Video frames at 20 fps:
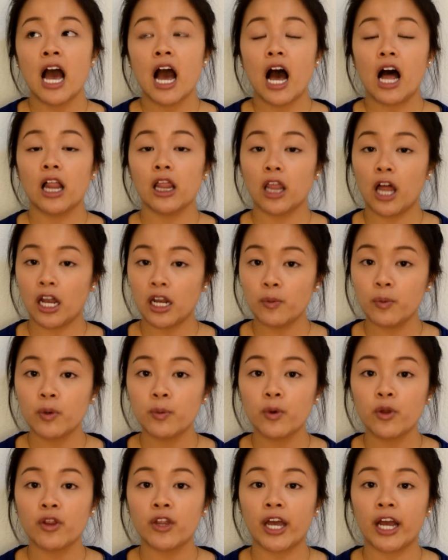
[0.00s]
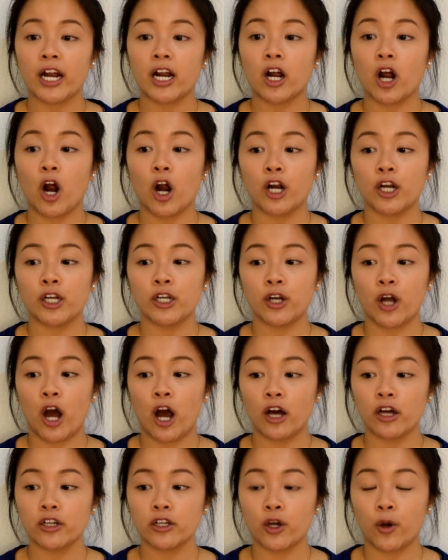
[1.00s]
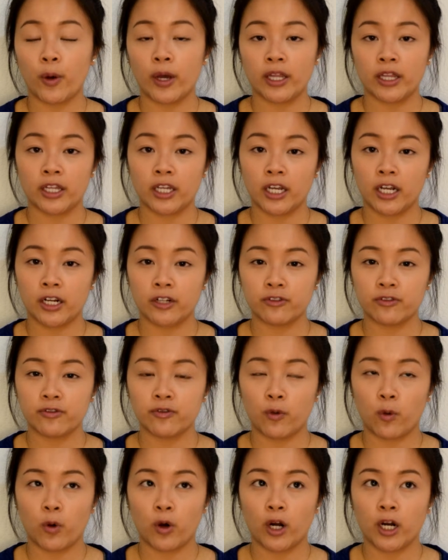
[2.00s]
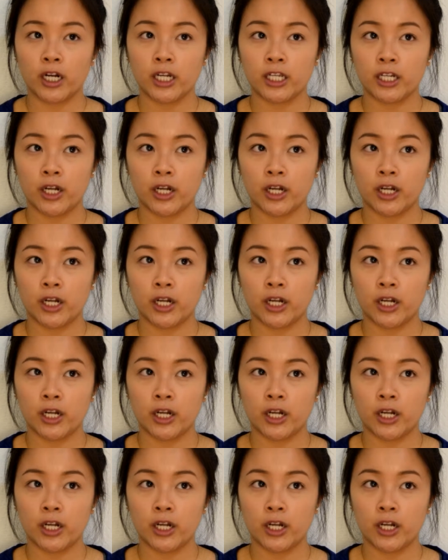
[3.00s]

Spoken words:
a lot of people there are not going there for,